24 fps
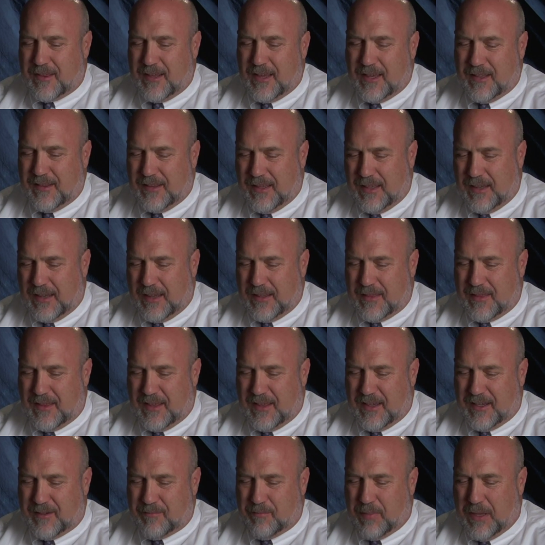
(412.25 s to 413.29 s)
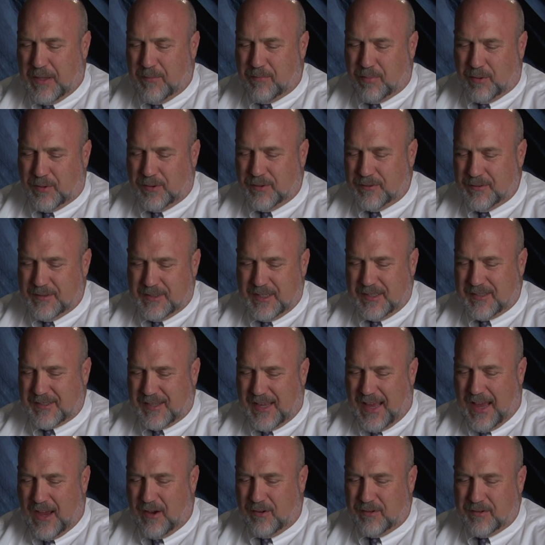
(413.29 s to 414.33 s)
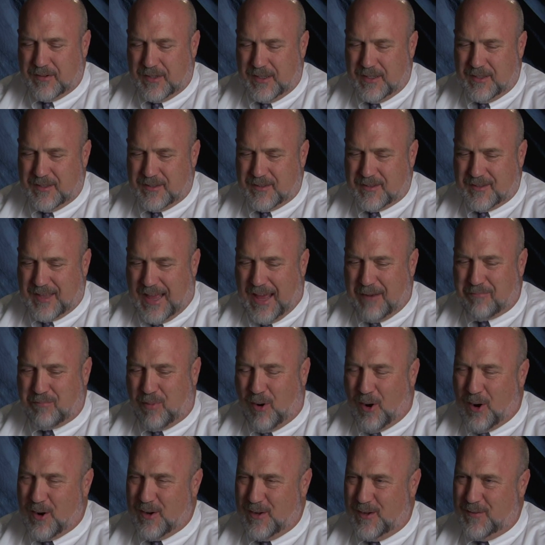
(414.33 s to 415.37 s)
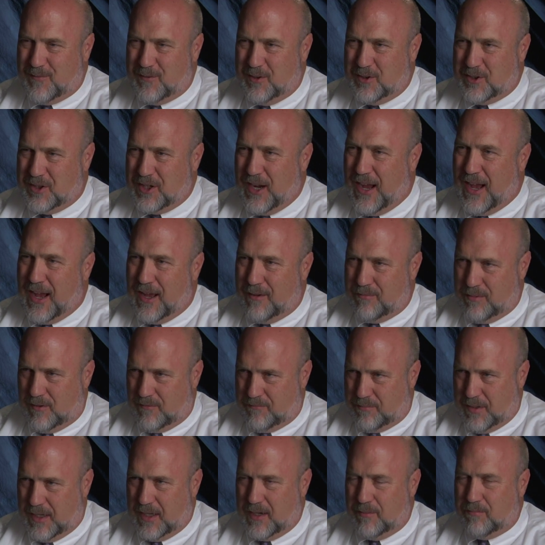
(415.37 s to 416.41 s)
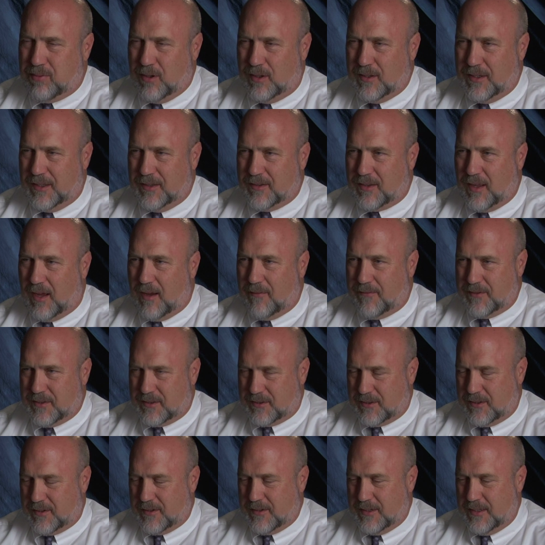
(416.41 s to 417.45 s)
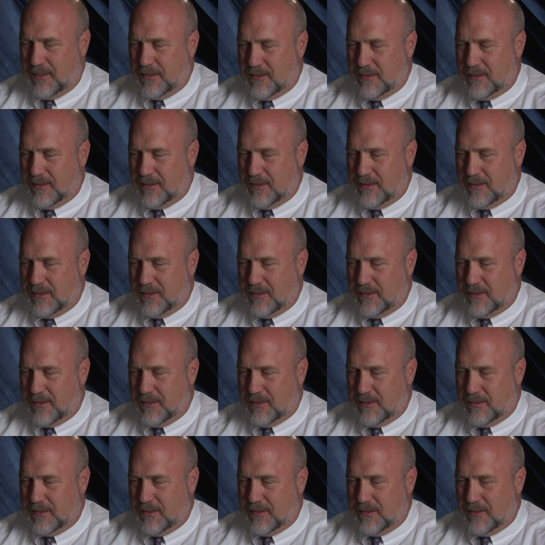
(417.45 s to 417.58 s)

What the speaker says: the thing that I think people discount, is that part of the job of being a police officer.